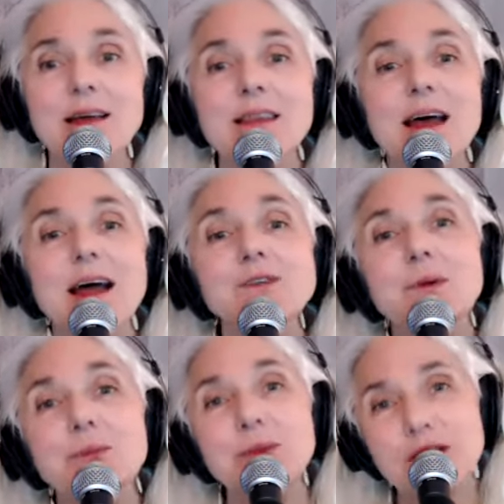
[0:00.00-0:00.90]
That's
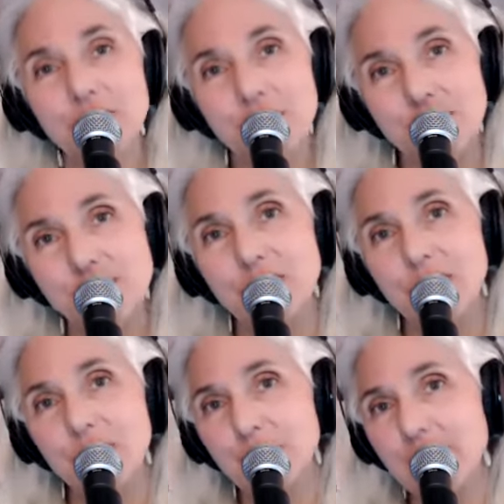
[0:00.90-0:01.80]
when we lost
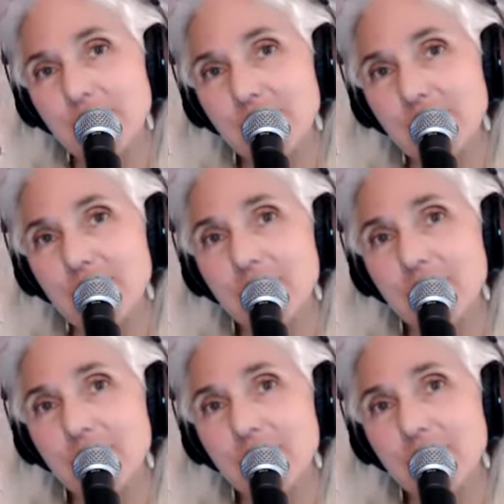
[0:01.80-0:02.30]
our way.